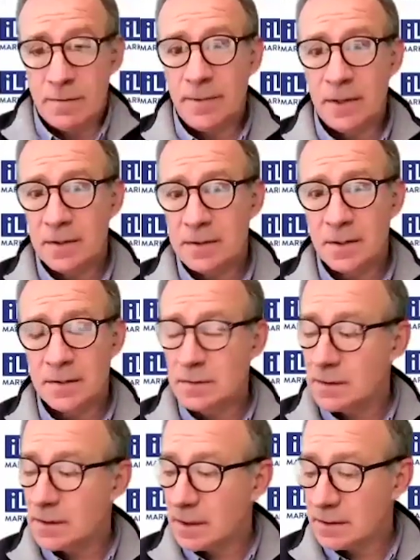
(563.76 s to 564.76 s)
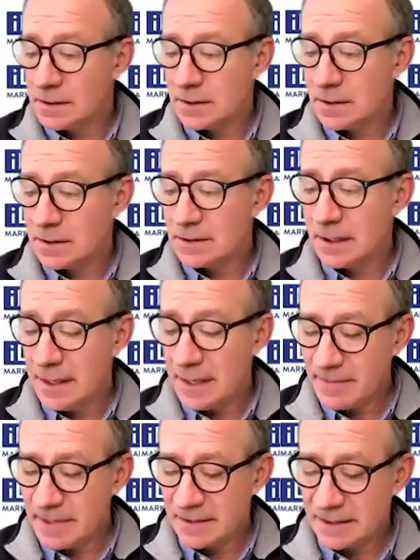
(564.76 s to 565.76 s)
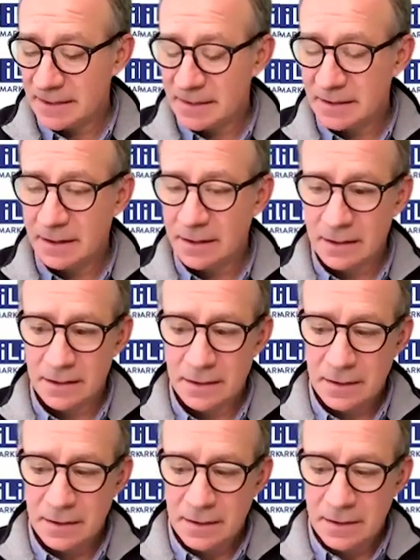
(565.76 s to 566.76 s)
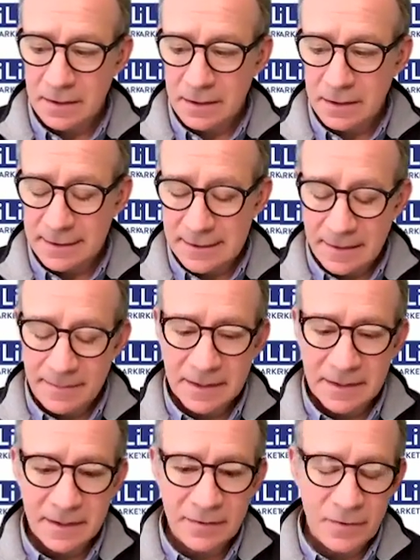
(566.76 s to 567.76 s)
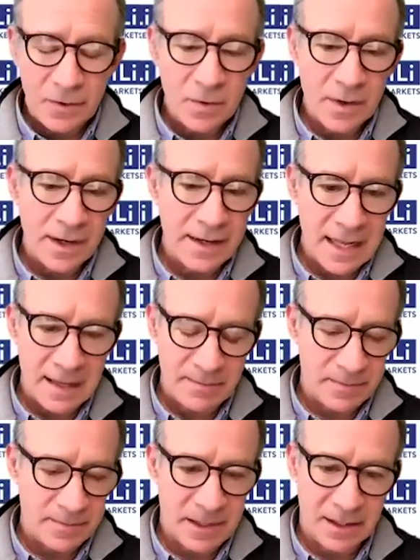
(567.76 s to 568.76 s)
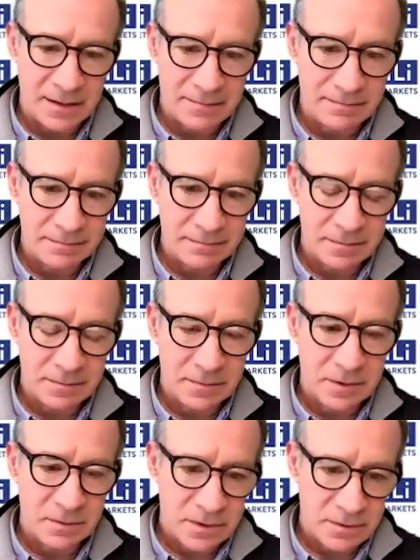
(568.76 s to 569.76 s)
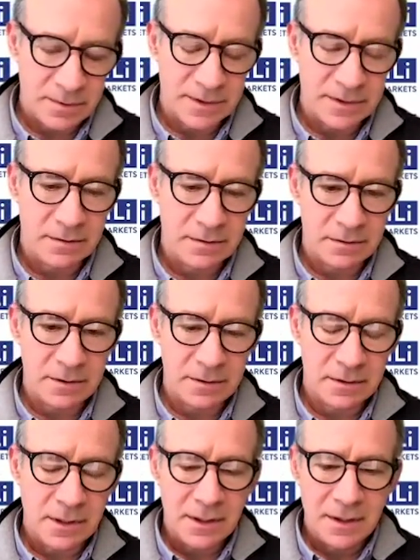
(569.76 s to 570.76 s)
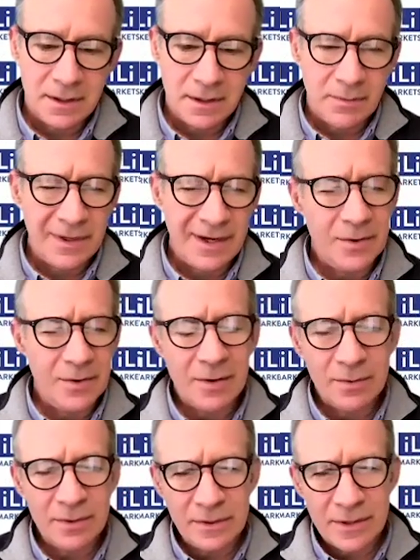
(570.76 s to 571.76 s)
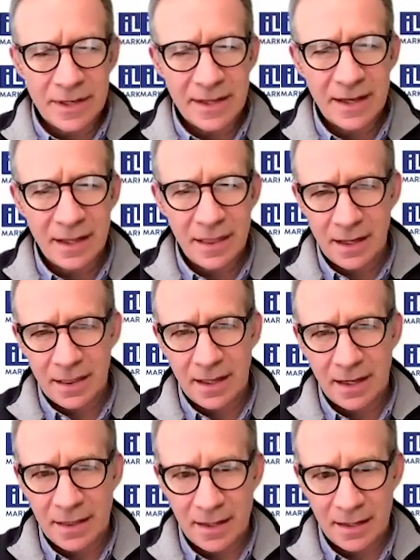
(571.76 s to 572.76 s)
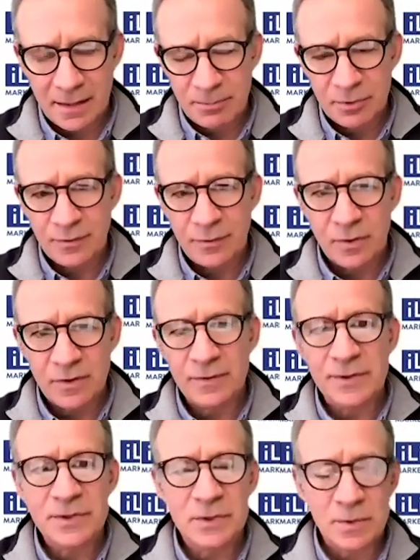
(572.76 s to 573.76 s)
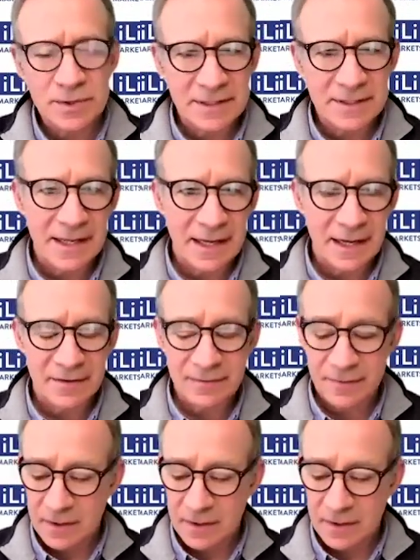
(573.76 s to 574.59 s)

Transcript: mean it's limited. It's limited. If you look at Albemarle, which when we look at the portfolio of resources they have,